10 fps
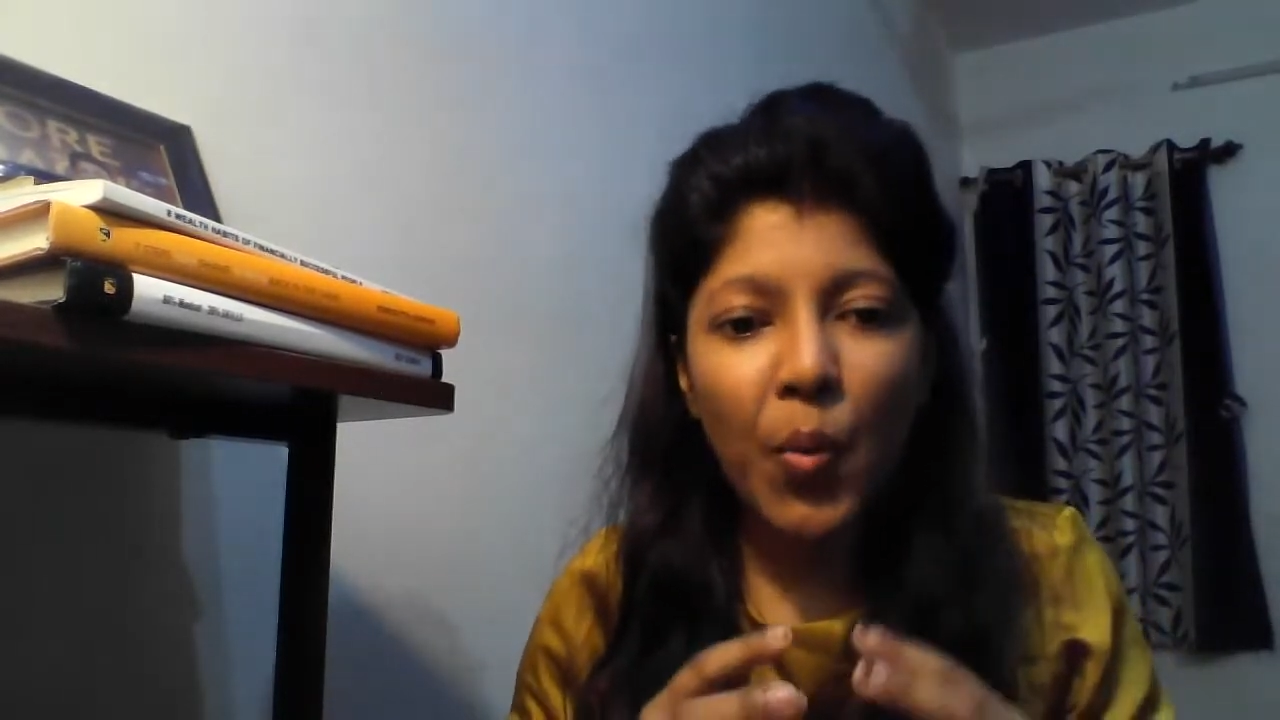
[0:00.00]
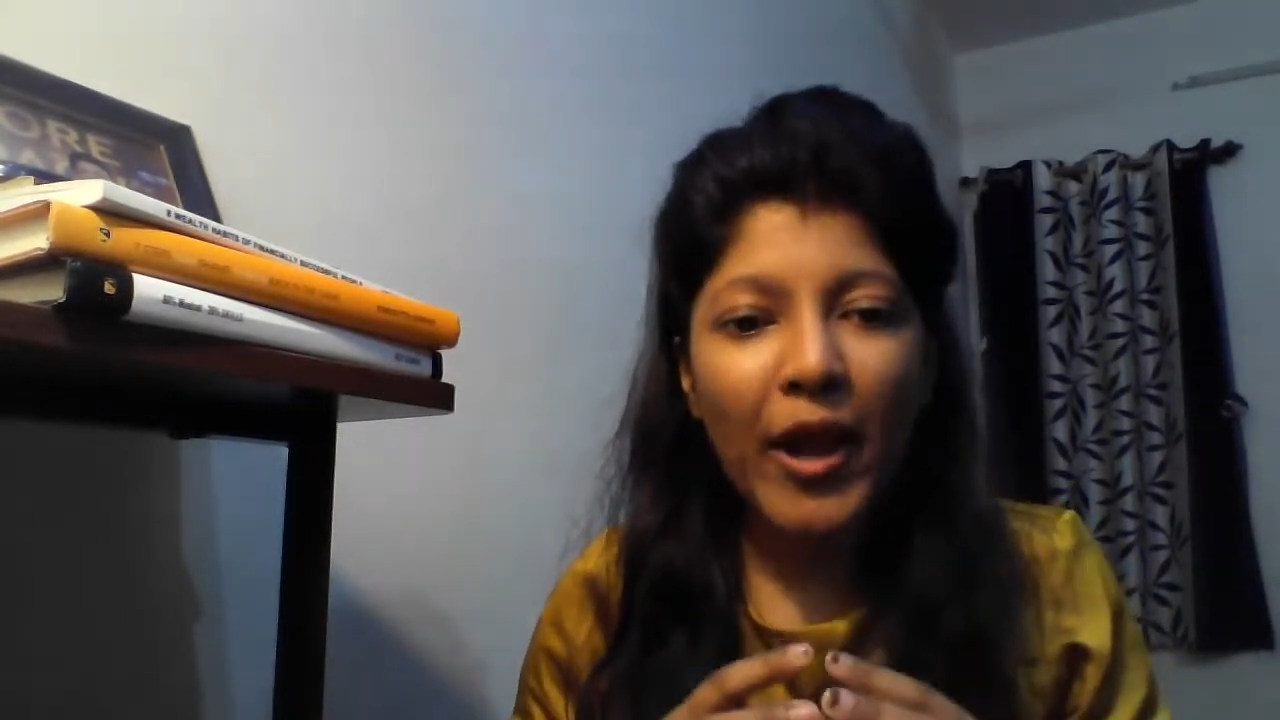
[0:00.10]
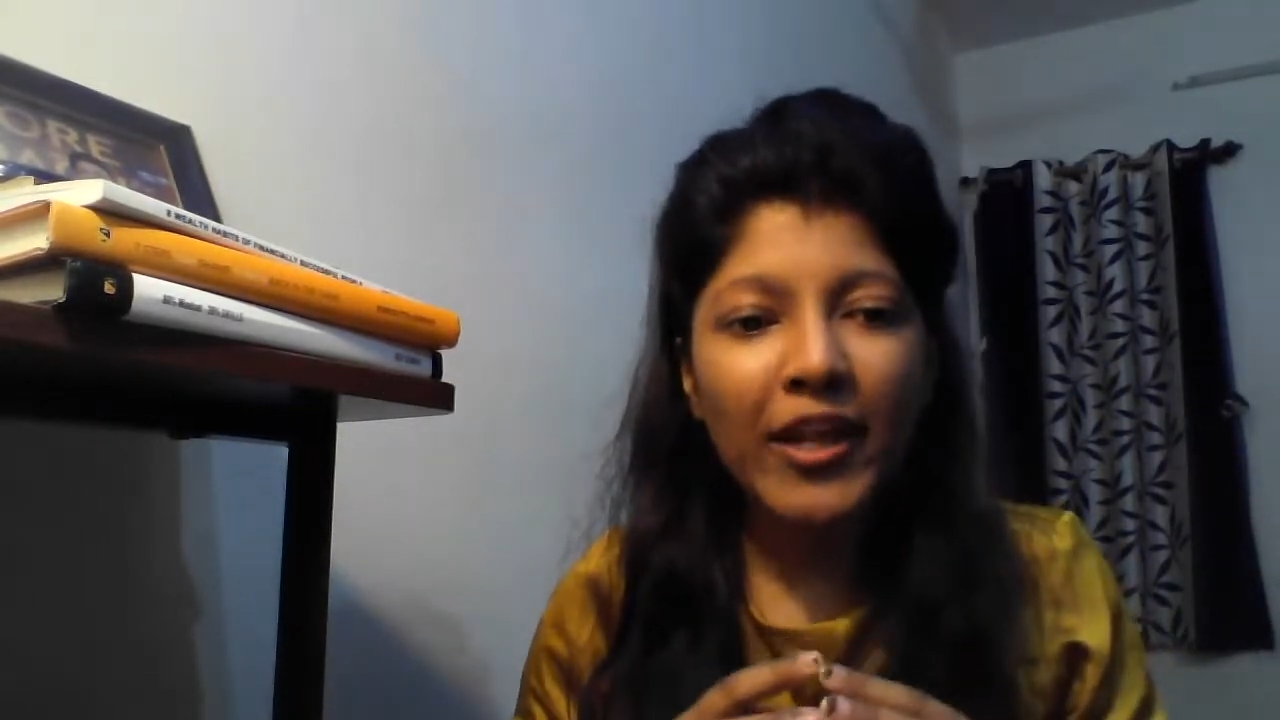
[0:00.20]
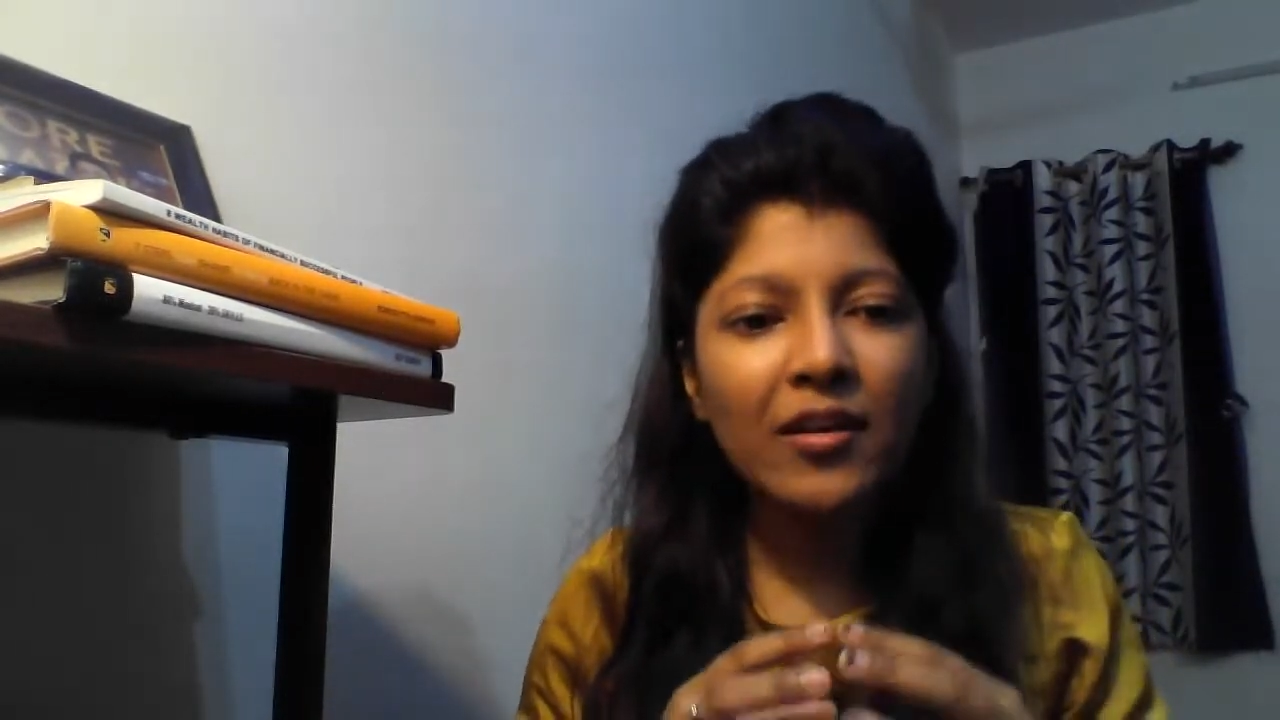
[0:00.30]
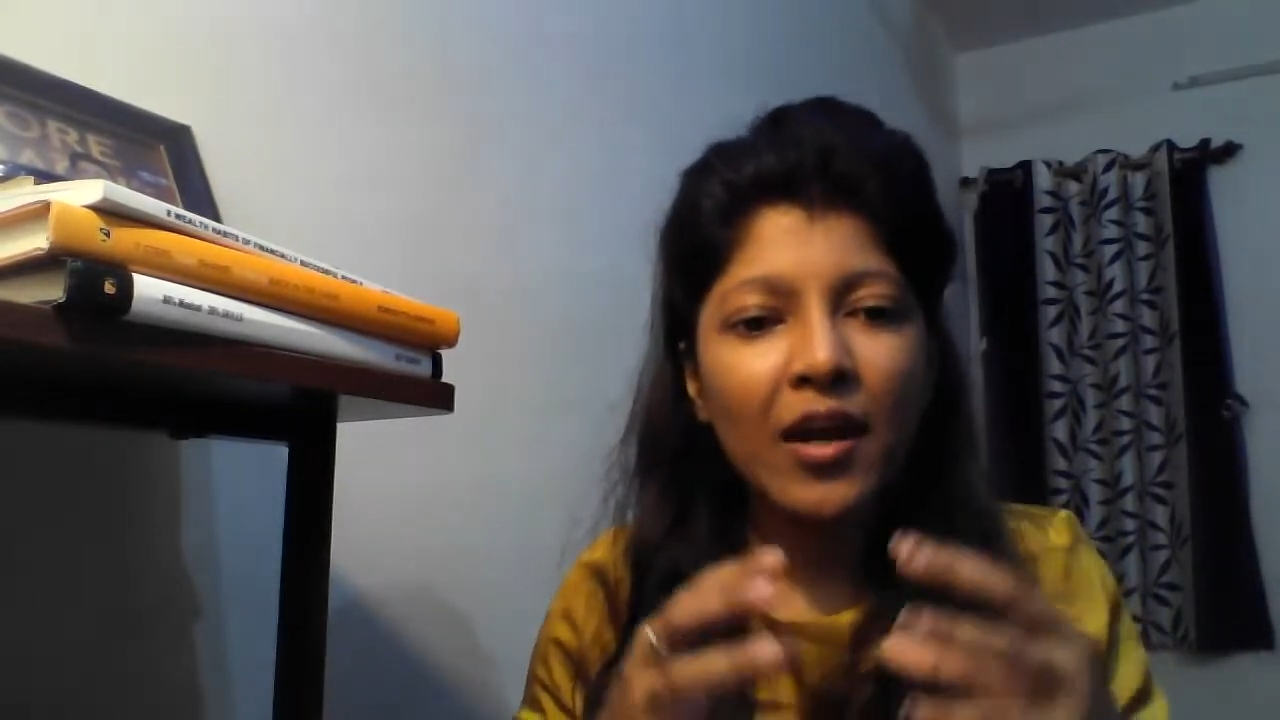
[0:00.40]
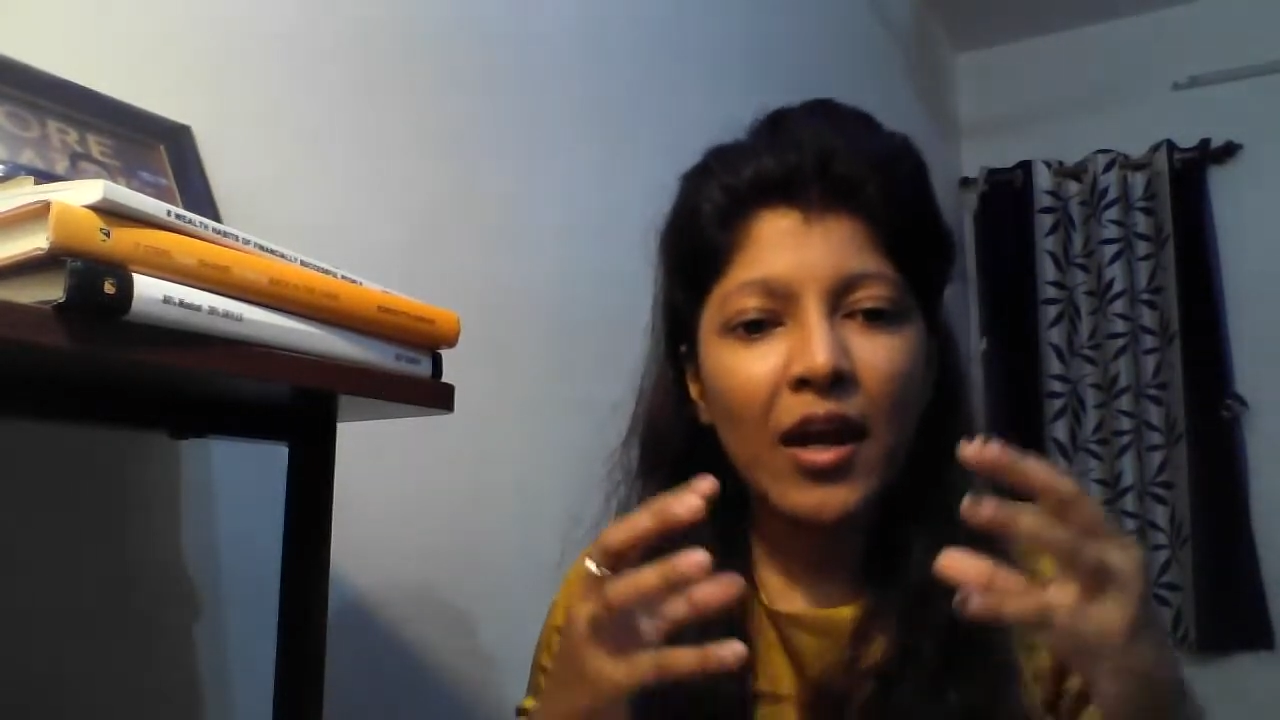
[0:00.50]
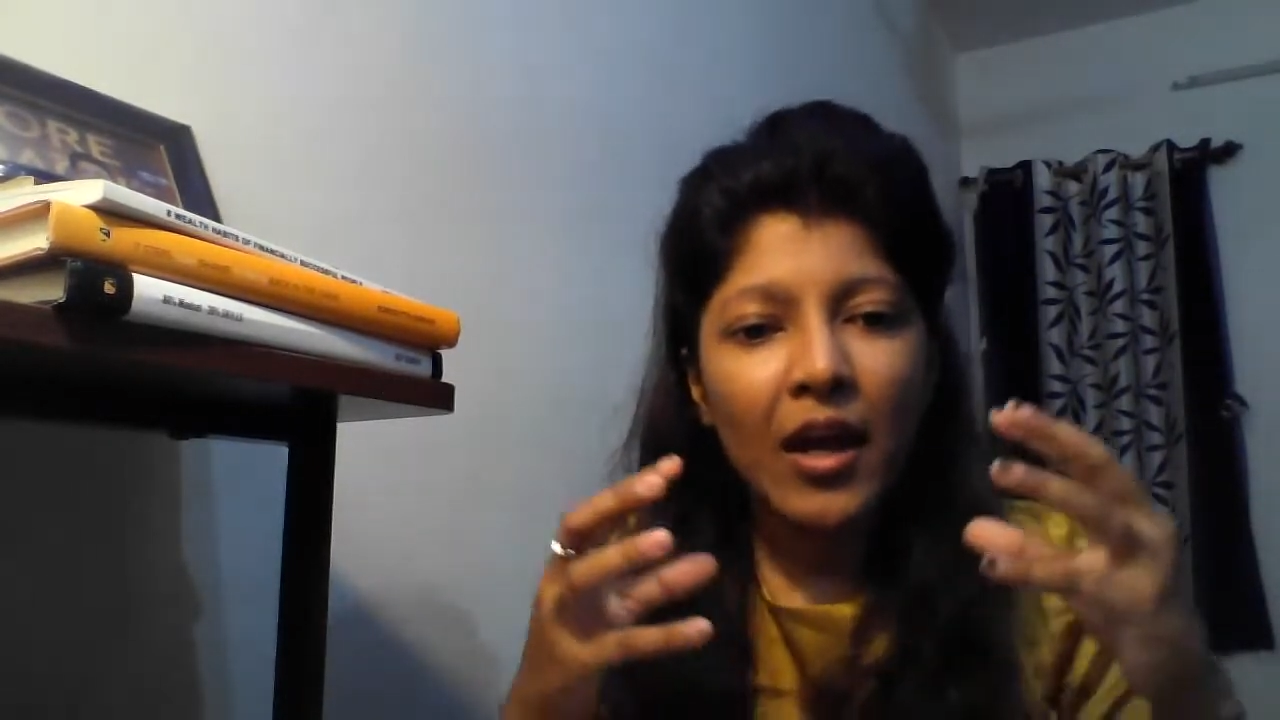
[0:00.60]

when